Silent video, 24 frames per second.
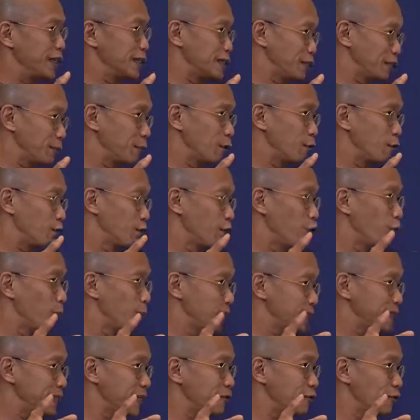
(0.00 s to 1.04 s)
That's about
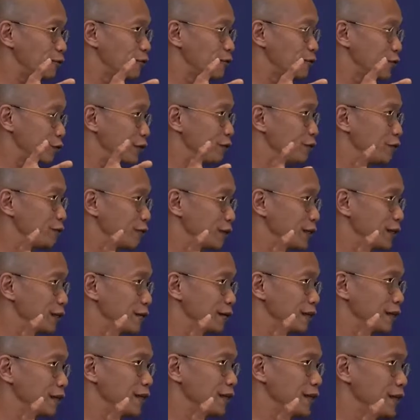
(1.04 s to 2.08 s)
4% of 300
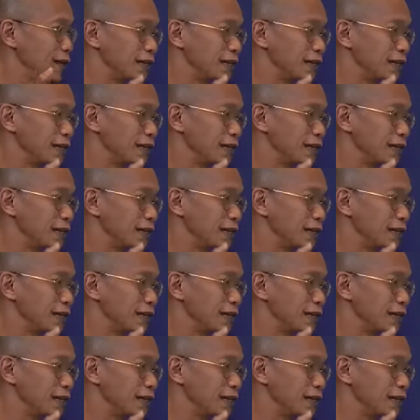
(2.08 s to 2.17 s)
ringgit. Right?